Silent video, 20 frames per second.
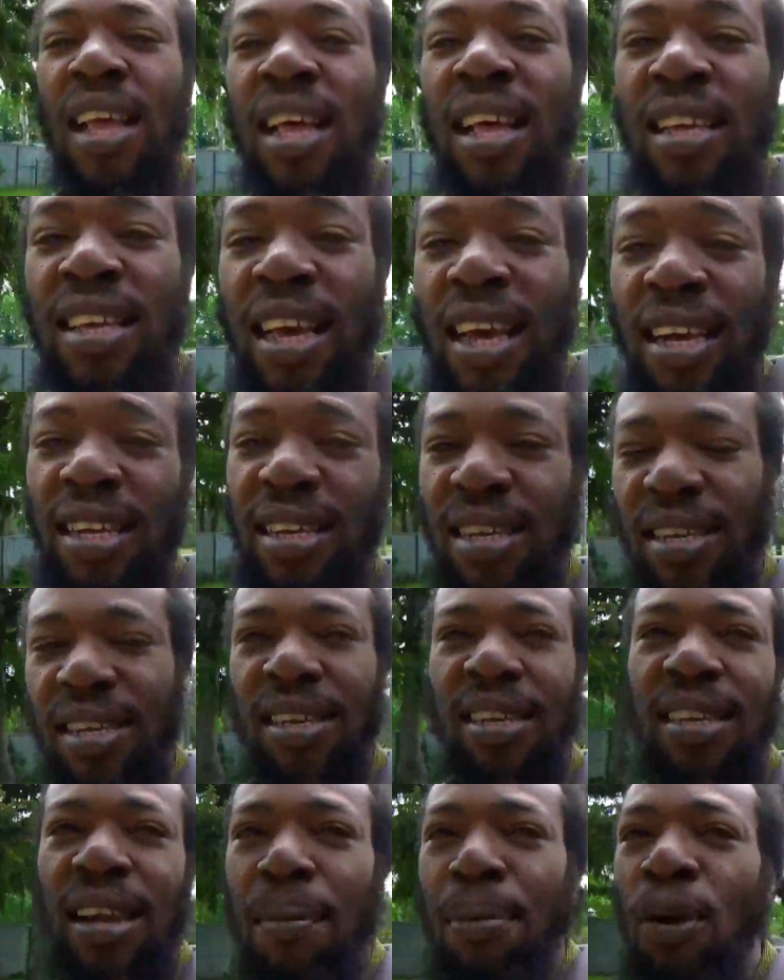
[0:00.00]
Yes,
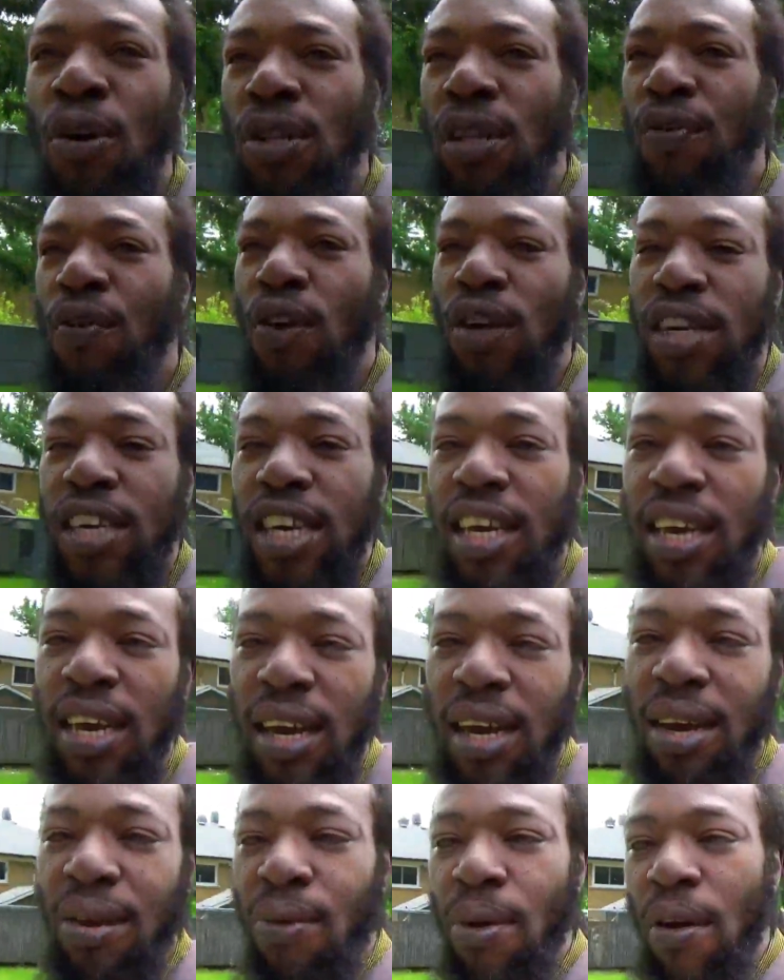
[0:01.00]
it's a beautiful day.
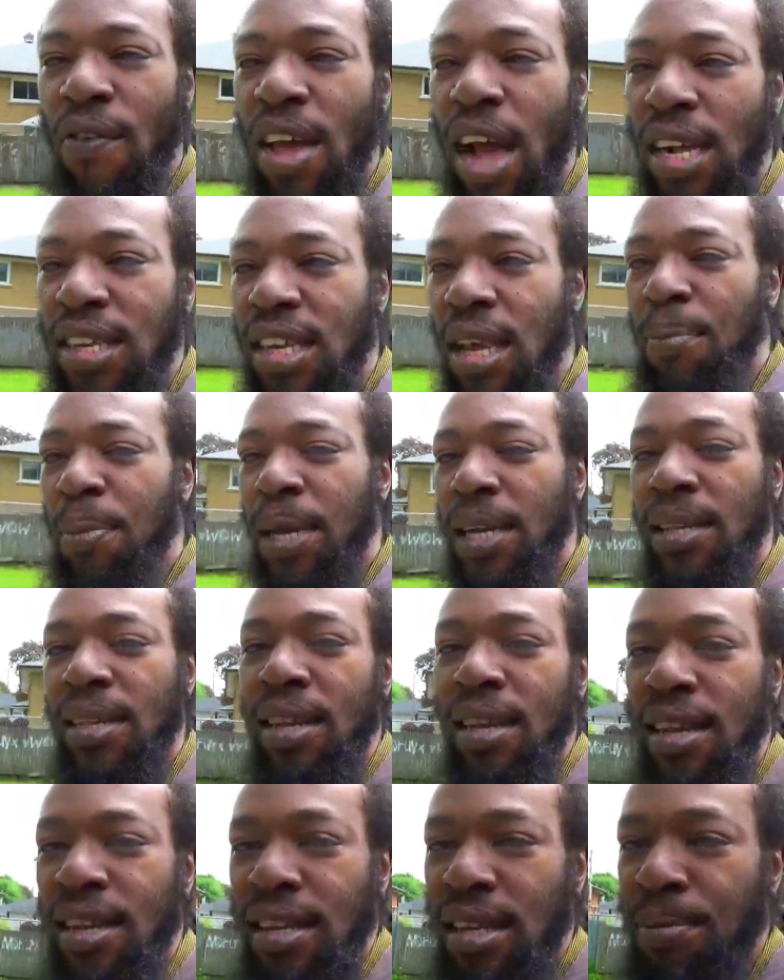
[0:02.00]
We have to accept it,
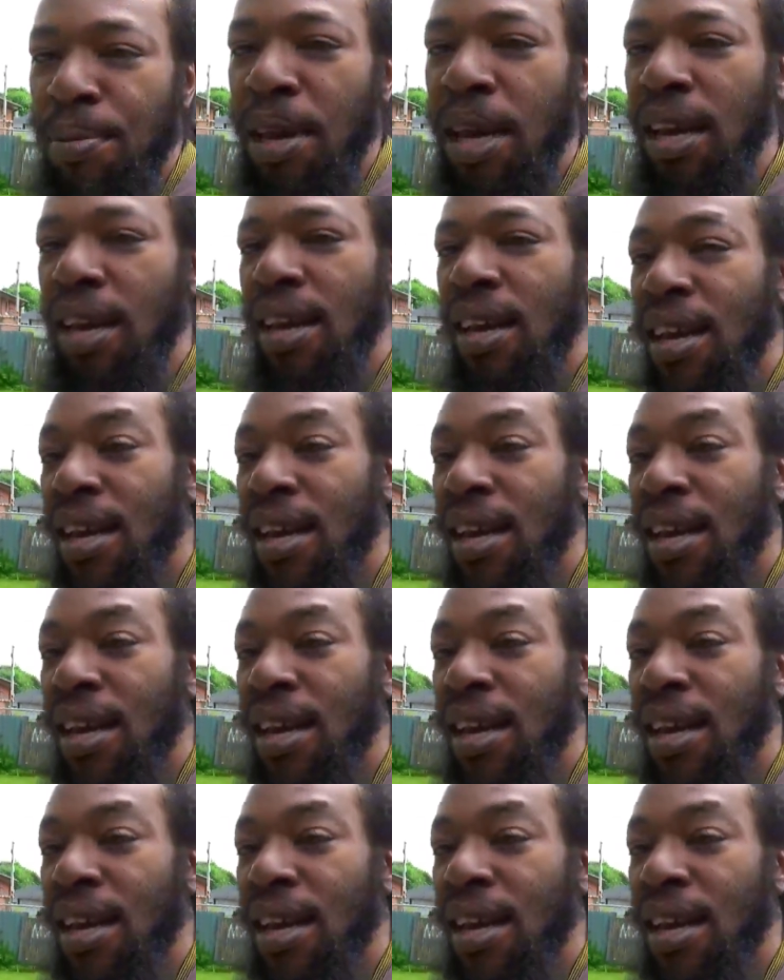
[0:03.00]
you see me?